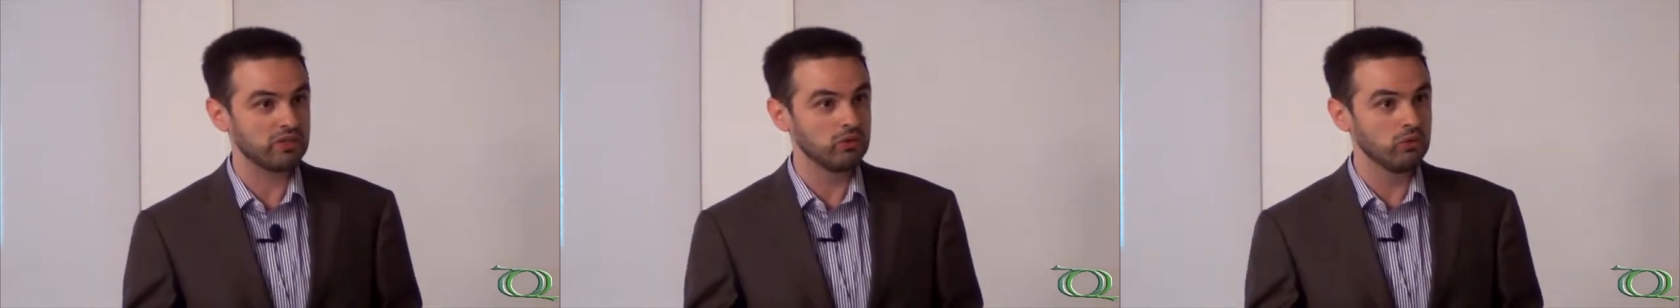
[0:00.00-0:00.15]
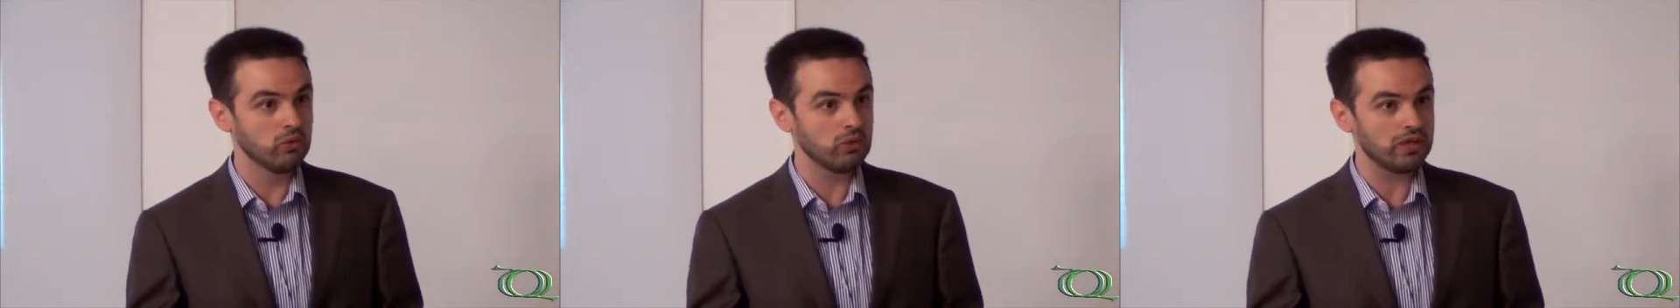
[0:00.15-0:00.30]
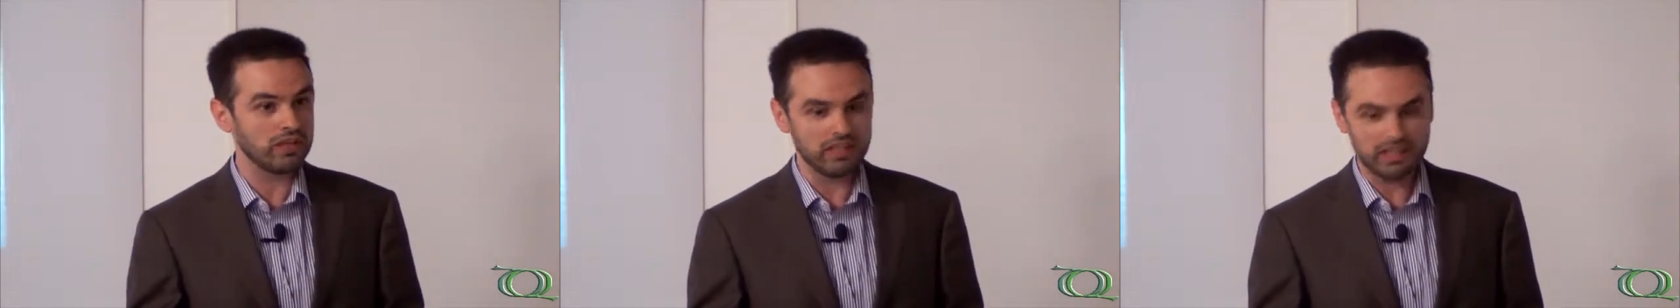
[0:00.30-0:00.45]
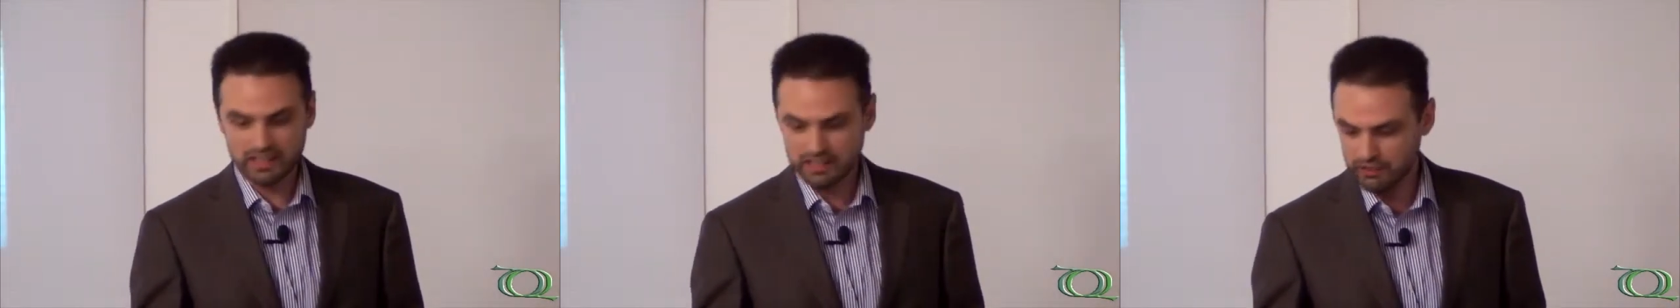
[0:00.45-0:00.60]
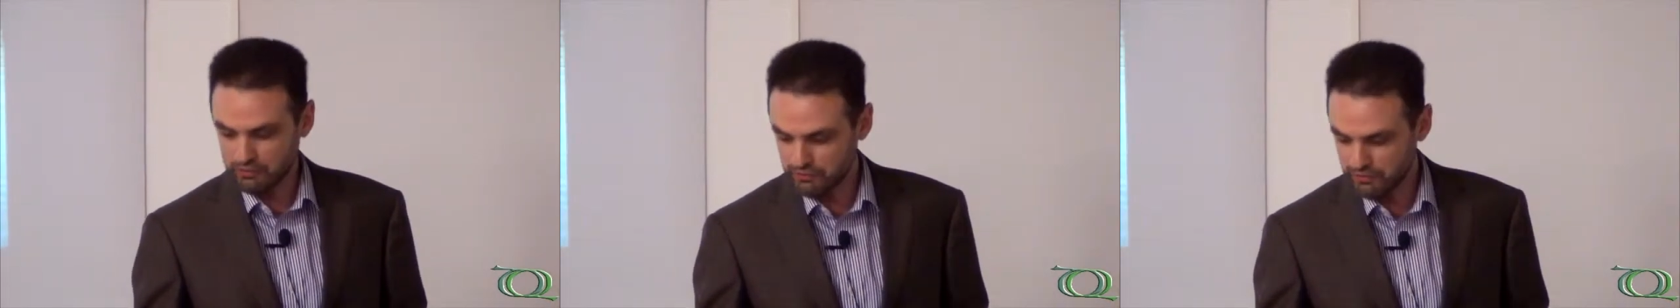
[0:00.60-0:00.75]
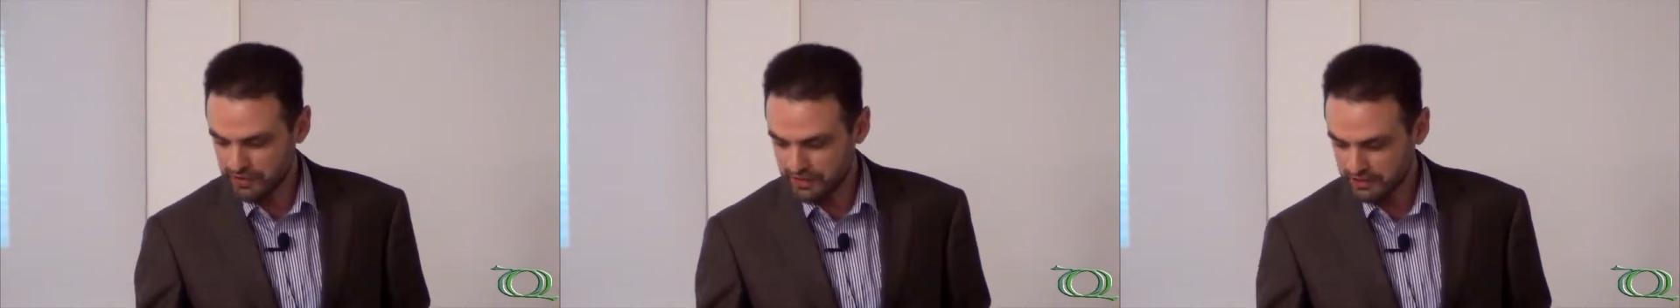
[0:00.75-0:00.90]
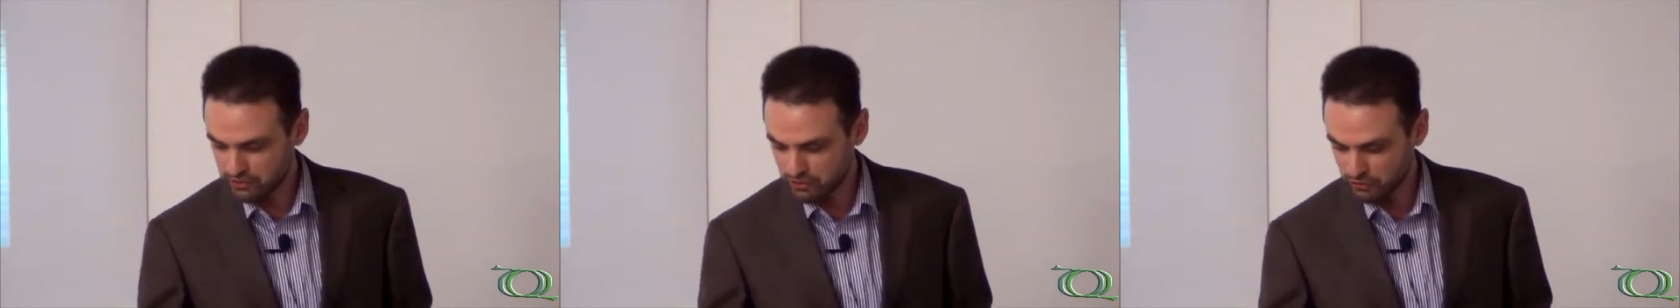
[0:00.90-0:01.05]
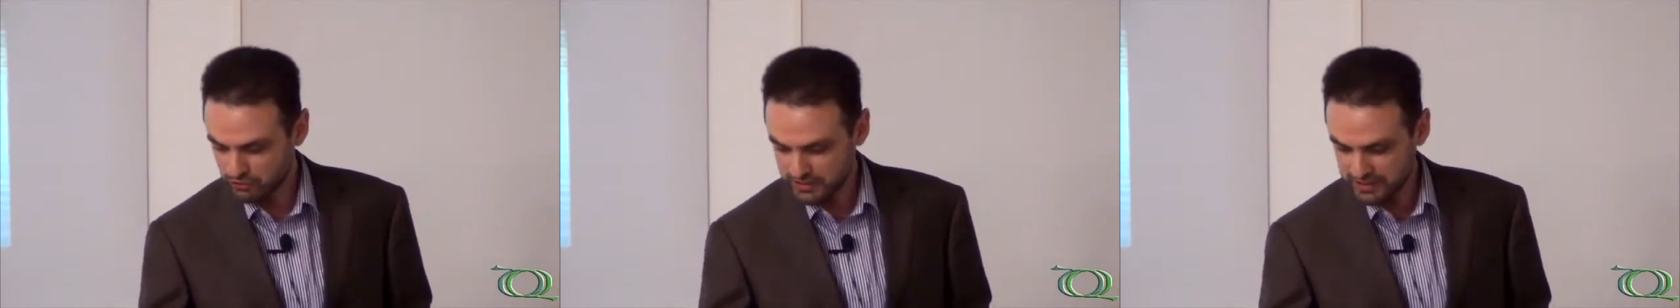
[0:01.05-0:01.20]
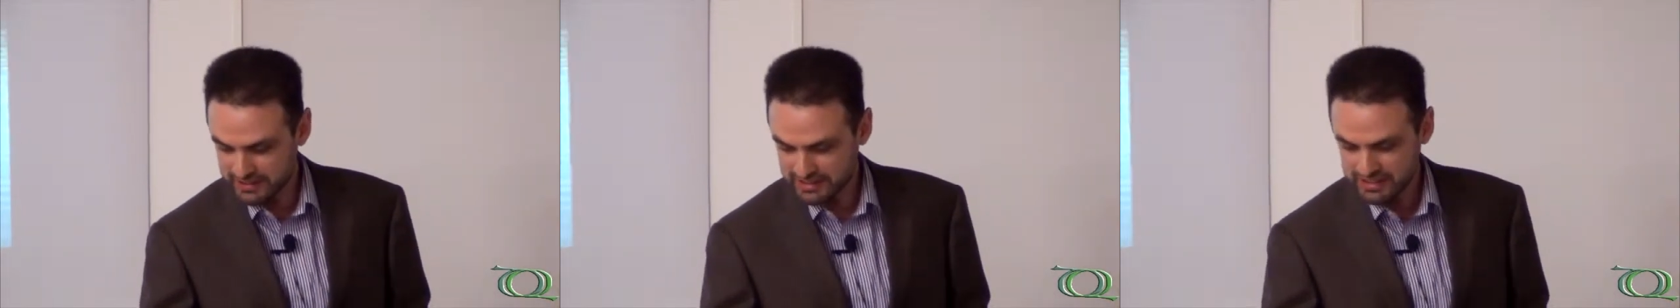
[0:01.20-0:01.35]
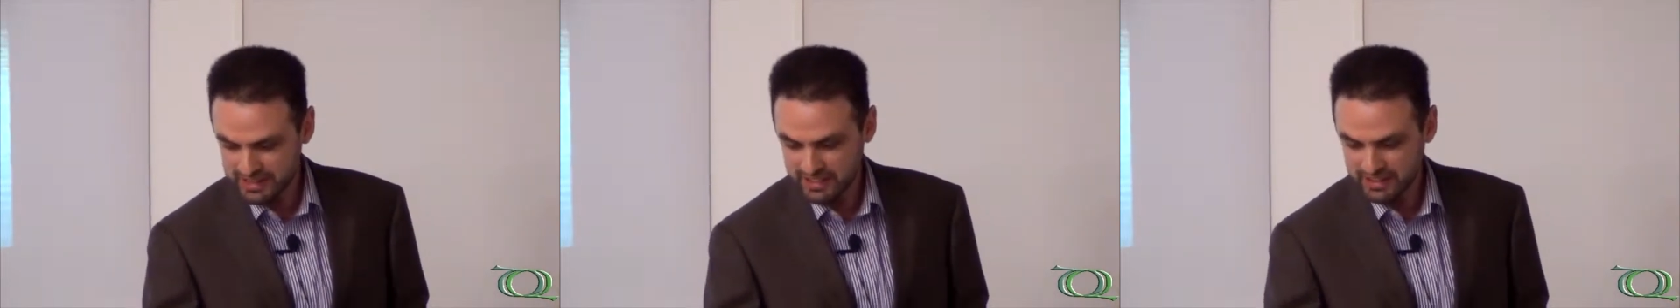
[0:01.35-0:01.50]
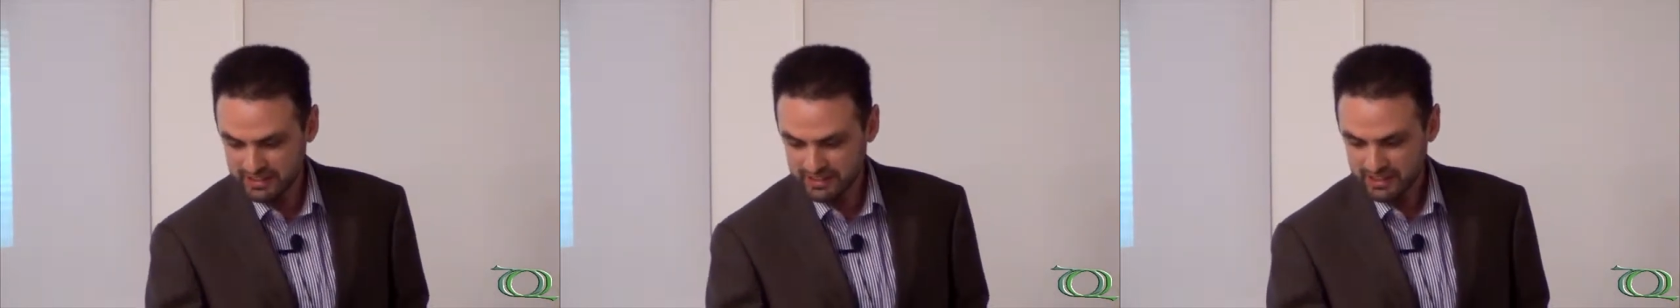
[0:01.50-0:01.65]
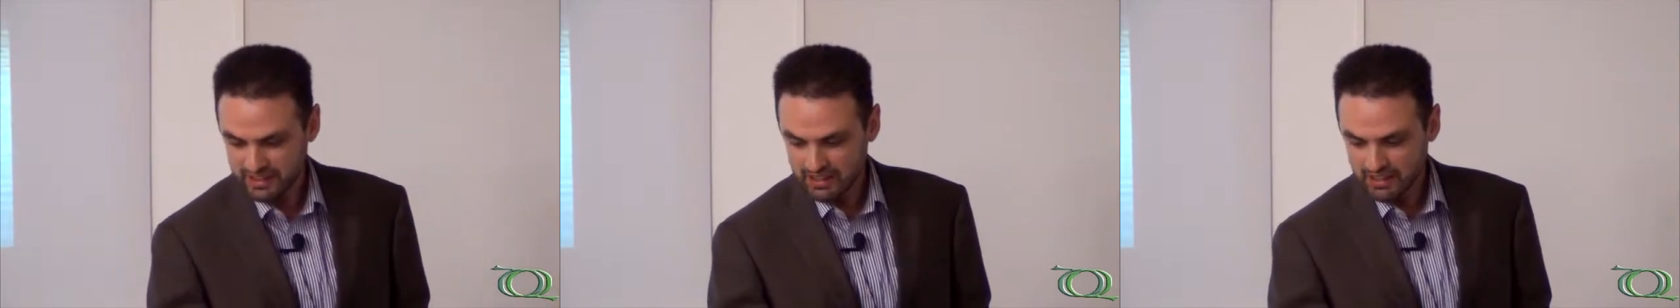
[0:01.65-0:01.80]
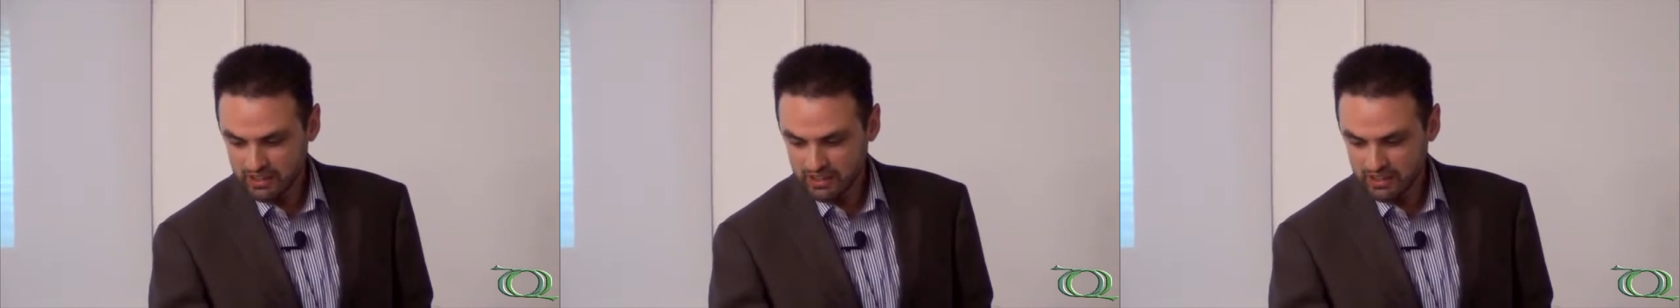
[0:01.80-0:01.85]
and looking at the effect of the sun